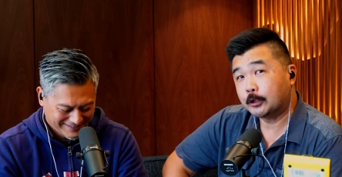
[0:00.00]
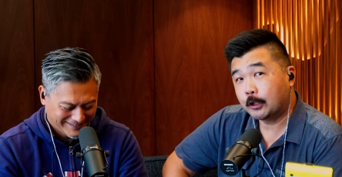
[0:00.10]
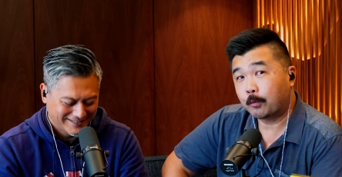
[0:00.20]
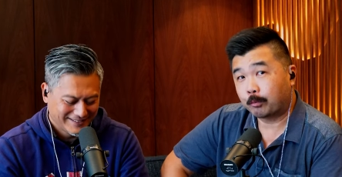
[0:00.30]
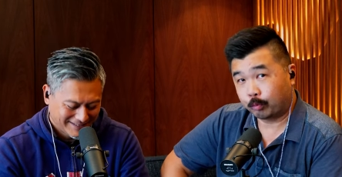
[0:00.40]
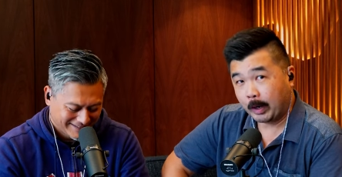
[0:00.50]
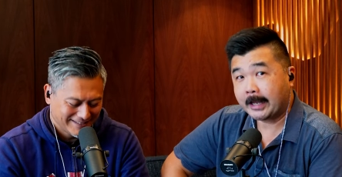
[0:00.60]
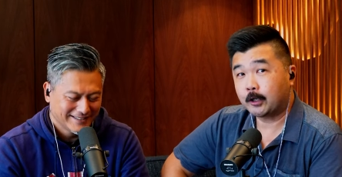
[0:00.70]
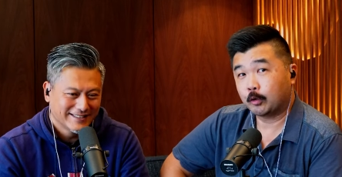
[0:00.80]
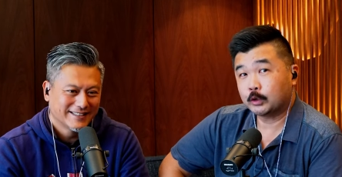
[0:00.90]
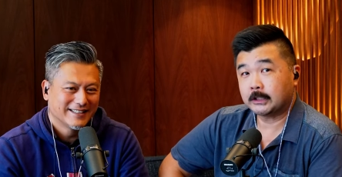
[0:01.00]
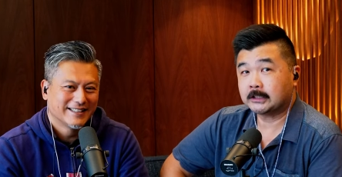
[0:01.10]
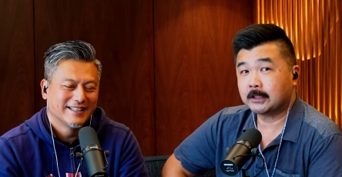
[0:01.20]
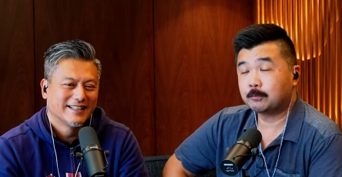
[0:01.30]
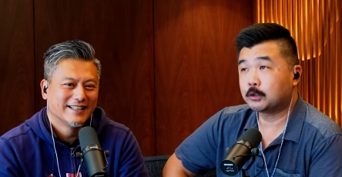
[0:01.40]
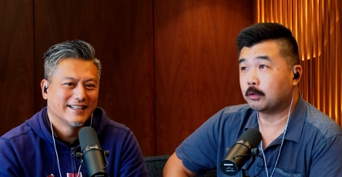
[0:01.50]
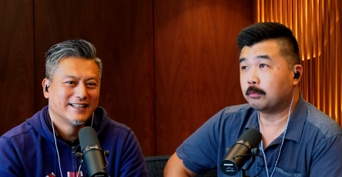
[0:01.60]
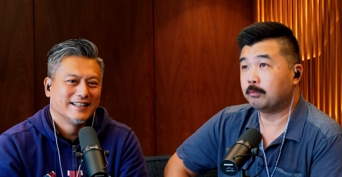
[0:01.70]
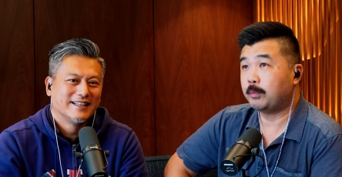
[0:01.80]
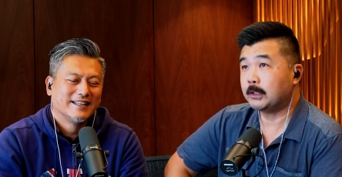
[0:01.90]
Speaker 1: so you don't break your system. So
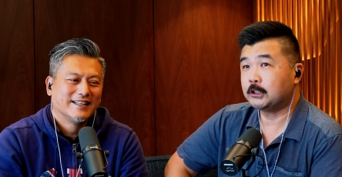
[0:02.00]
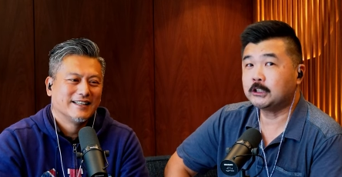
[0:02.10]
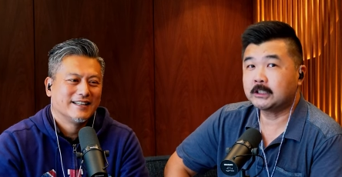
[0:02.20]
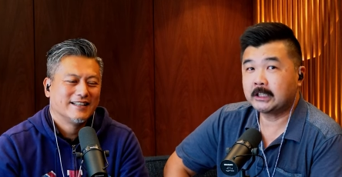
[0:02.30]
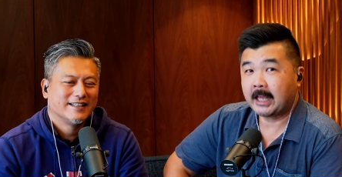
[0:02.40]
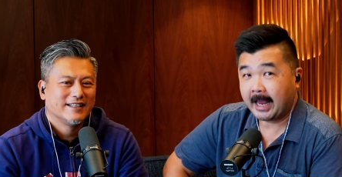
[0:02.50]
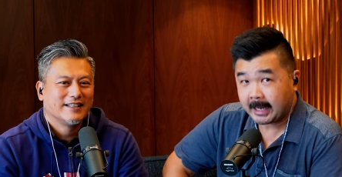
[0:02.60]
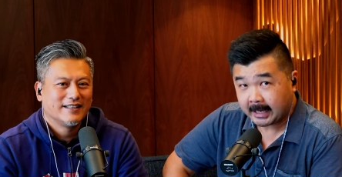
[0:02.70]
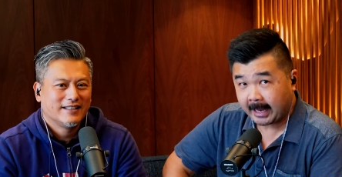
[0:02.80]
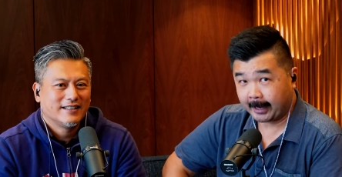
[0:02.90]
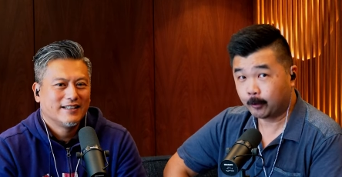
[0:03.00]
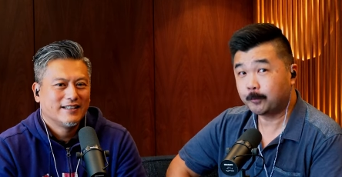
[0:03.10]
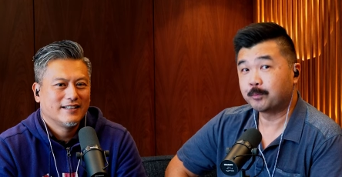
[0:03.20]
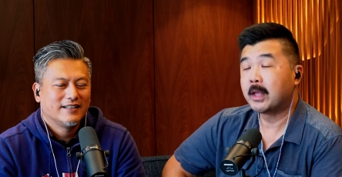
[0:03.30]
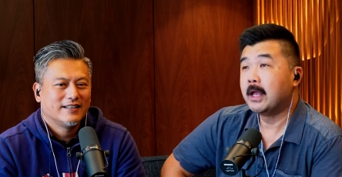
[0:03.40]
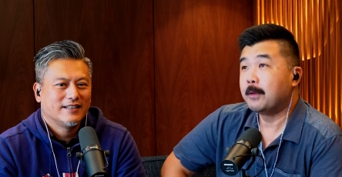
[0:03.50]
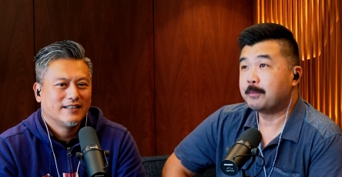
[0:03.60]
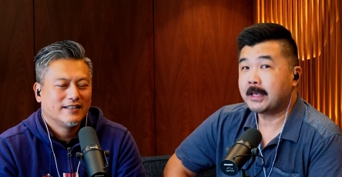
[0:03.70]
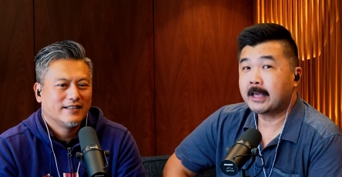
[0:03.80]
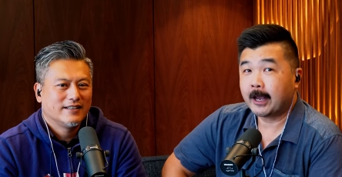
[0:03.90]
be, just take care,
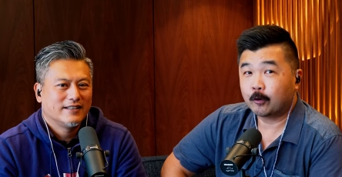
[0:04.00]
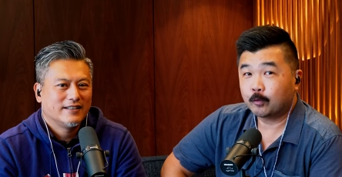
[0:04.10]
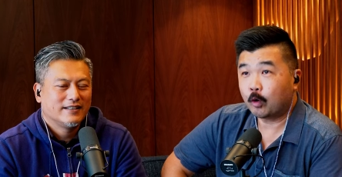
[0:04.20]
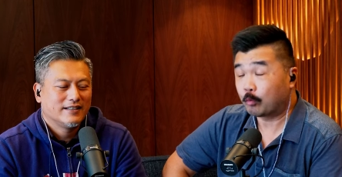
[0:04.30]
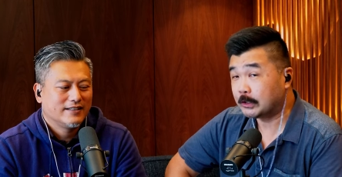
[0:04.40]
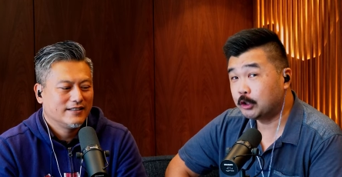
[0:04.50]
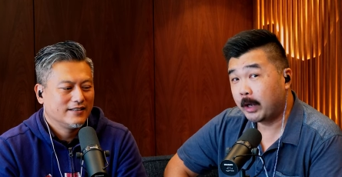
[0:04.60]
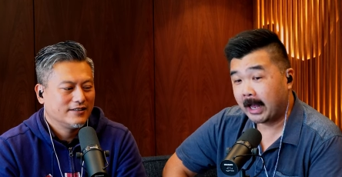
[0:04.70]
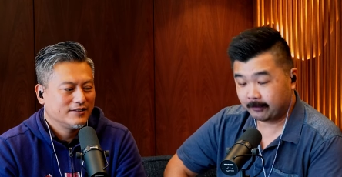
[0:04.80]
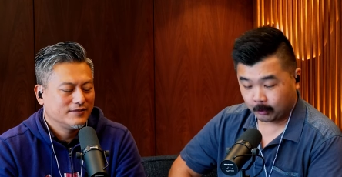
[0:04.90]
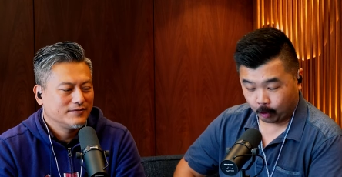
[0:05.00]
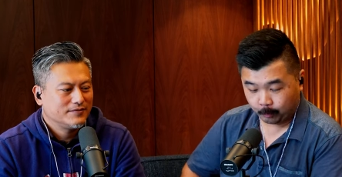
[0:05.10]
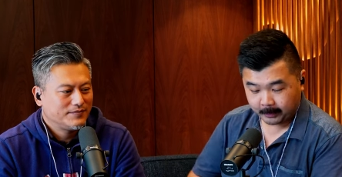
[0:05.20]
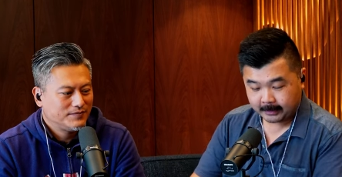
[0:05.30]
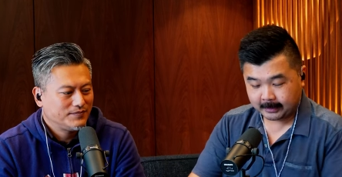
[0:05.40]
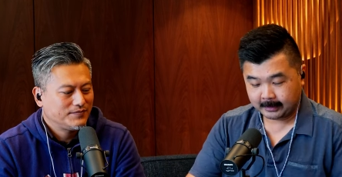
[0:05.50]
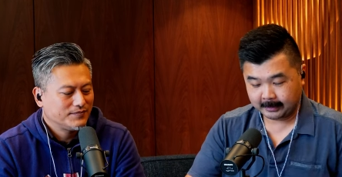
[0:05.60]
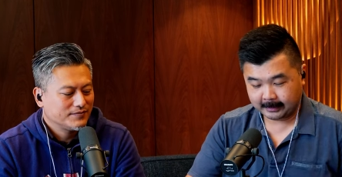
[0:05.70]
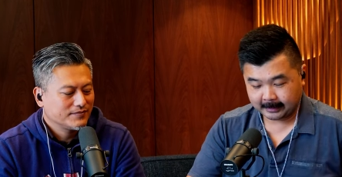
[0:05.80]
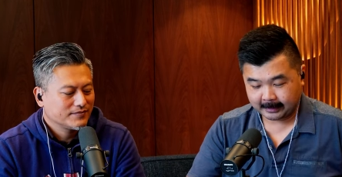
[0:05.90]
be careful, and once you have it open,
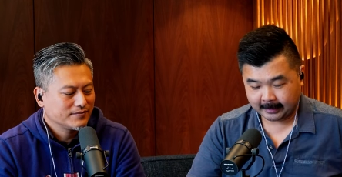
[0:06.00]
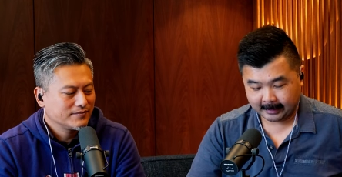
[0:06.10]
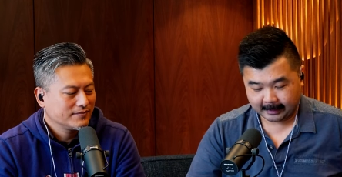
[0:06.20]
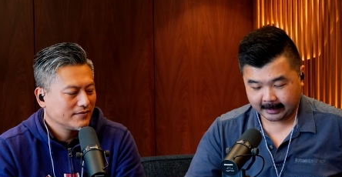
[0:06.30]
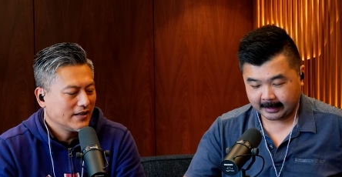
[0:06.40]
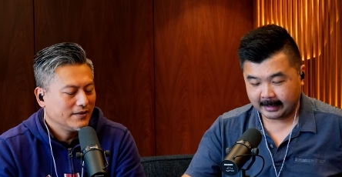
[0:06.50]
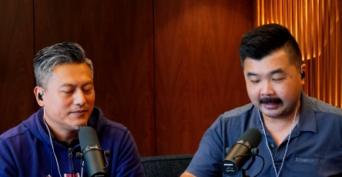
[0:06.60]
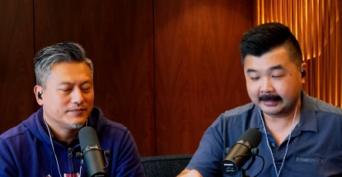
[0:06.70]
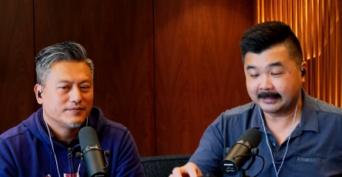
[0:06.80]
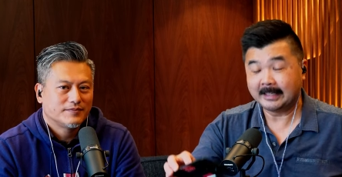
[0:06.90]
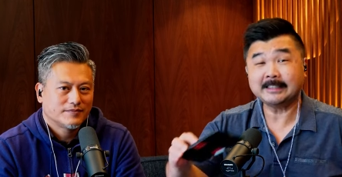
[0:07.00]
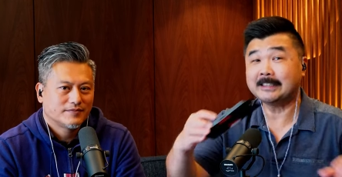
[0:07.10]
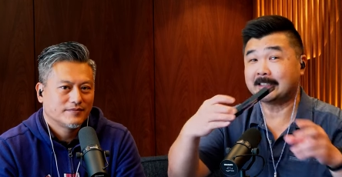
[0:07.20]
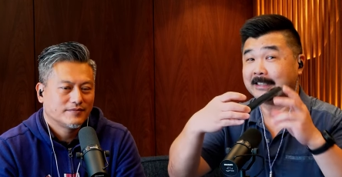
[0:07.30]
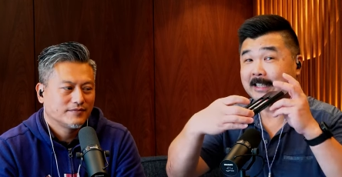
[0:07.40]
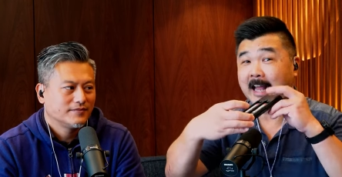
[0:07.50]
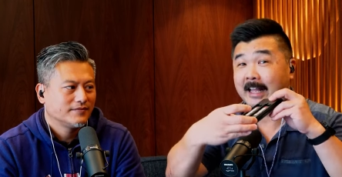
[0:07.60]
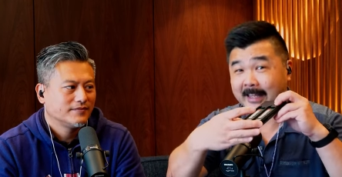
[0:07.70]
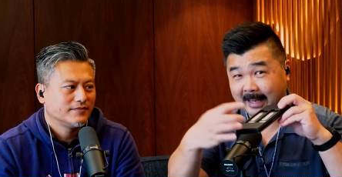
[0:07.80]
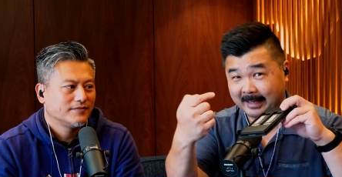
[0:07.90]
yep. this is
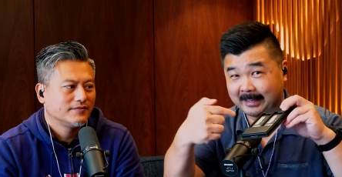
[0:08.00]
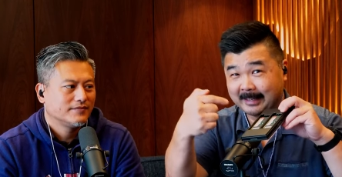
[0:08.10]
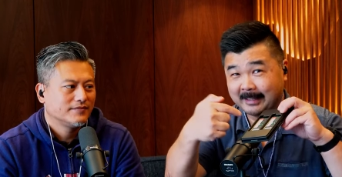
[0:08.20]
nothing